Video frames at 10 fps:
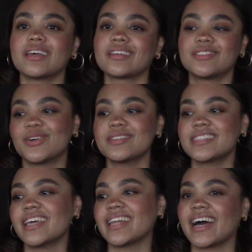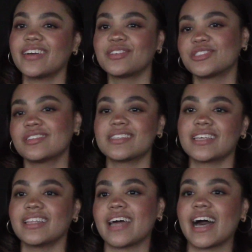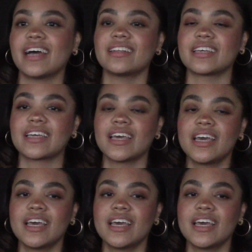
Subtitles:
Like, don't say that. You shouldn't say that. Like,